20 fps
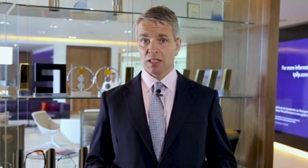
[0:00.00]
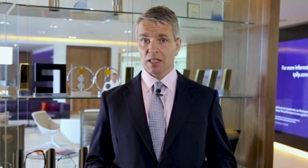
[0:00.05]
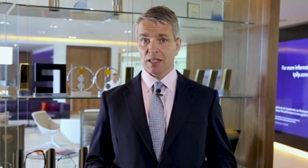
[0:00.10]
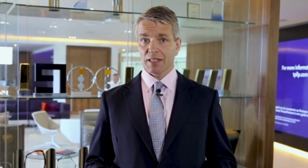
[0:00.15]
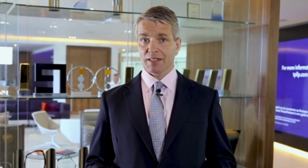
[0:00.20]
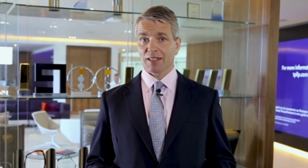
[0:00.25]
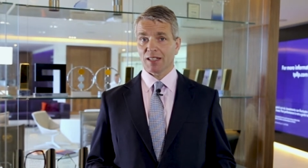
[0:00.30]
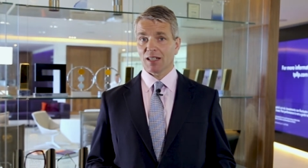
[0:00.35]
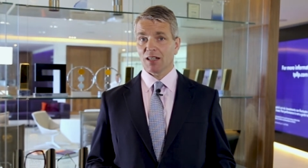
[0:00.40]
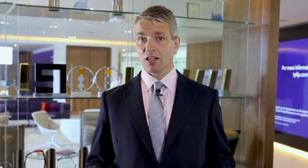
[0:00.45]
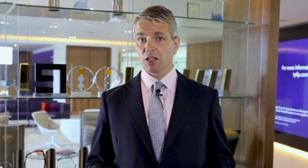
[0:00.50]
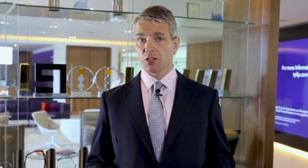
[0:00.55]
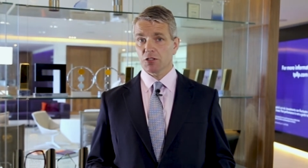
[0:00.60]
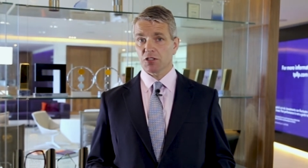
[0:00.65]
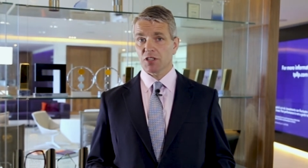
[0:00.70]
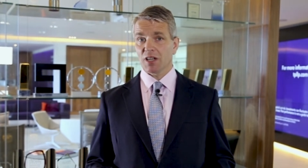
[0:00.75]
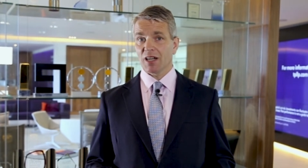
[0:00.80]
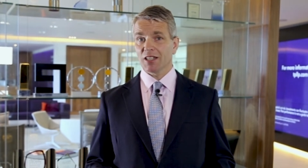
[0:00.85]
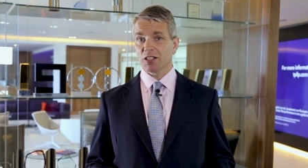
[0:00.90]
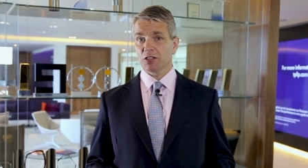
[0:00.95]
and a
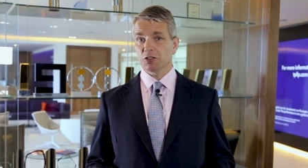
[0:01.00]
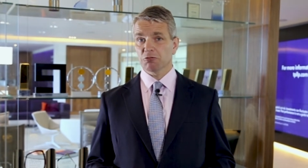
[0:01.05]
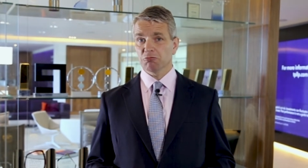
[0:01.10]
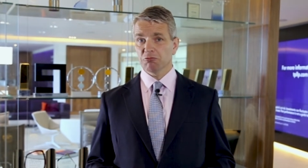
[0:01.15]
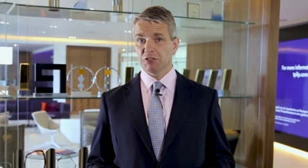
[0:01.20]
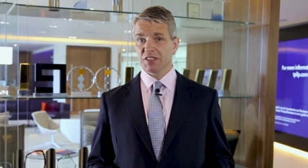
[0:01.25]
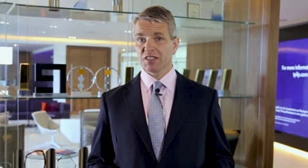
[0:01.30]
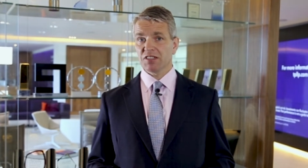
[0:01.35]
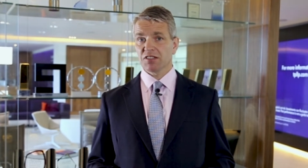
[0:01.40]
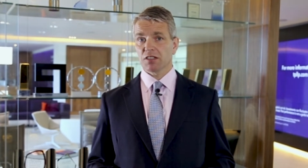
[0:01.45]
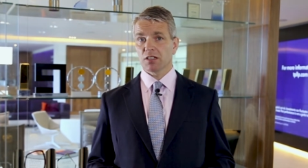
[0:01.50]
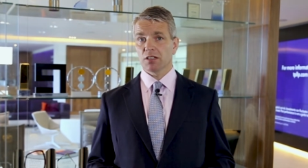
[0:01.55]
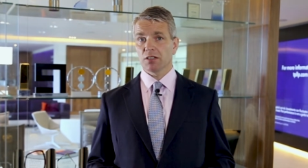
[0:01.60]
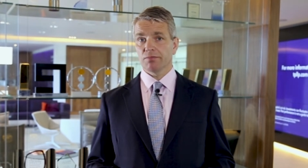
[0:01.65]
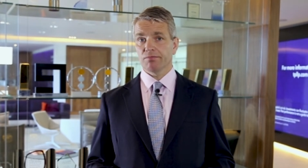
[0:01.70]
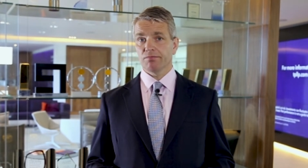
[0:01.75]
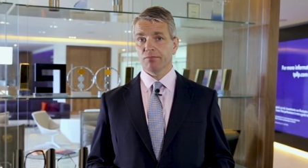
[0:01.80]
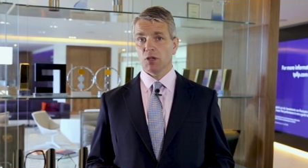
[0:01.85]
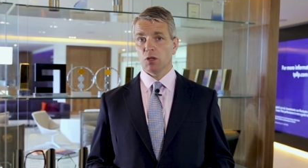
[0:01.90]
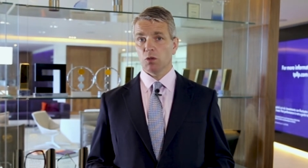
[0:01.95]
close eye on risk
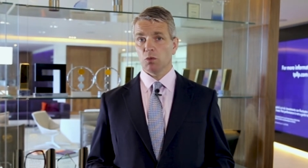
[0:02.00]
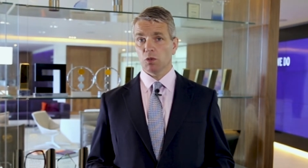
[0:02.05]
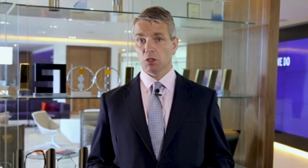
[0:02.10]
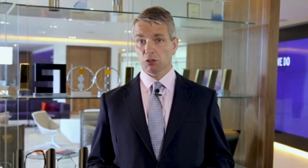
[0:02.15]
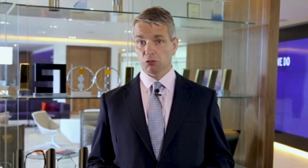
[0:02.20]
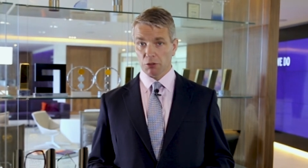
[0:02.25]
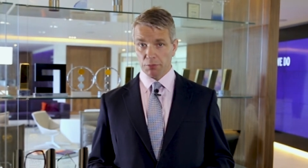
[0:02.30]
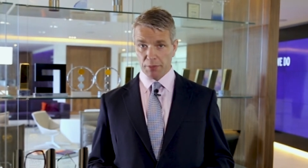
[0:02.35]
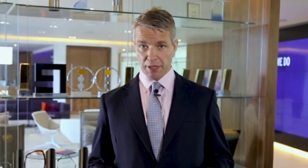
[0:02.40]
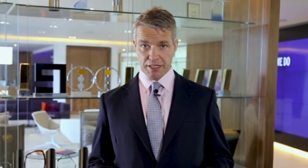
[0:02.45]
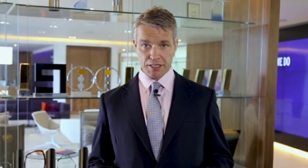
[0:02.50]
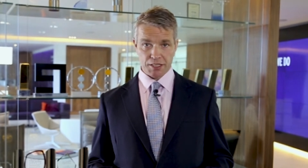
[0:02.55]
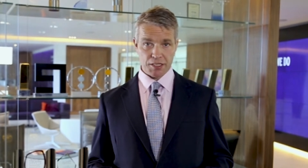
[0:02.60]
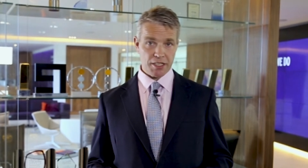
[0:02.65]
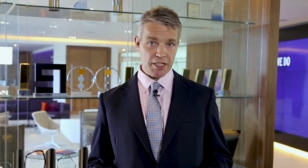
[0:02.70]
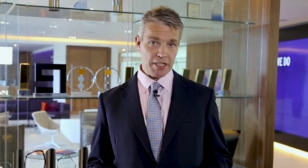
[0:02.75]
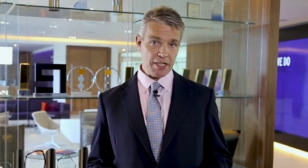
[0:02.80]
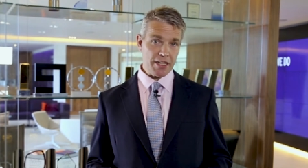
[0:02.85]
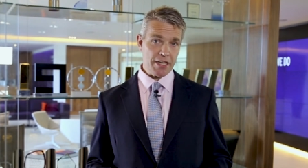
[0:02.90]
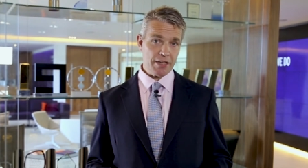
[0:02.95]
will remain
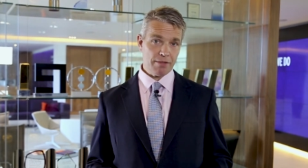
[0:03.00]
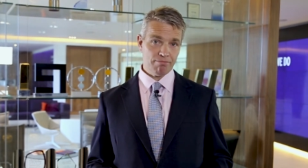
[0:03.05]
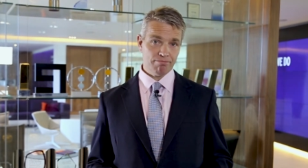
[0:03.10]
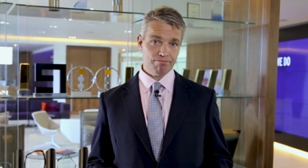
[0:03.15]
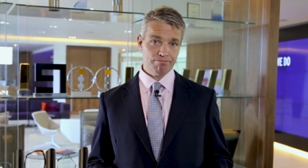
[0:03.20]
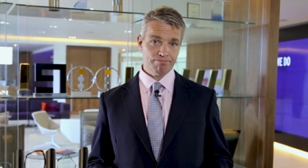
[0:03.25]
key.